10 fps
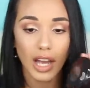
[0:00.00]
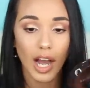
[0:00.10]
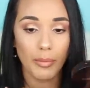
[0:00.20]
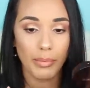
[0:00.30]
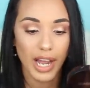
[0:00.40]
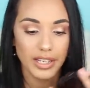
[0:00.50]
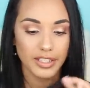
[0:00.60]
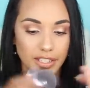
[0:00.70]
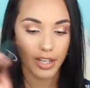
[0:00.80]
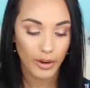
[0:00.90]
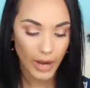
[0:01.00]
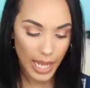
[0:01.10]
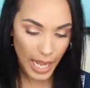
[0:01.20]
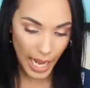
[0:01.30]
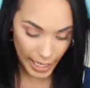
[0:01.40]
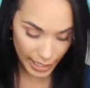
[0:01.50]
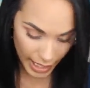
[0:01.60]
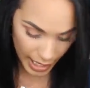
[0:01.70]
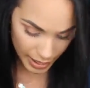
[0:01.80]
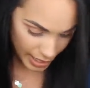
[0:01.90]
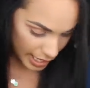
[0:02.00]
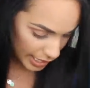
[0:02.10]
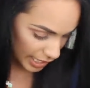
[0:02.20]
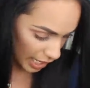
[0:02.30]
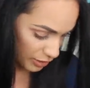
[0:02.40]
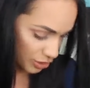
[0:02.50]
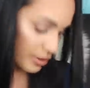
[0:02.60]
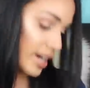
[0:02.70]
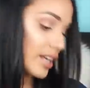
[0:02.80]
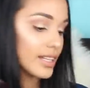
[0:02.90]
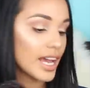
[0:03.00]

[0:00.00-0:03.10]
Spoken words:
compact. So I got that. I haven't tried it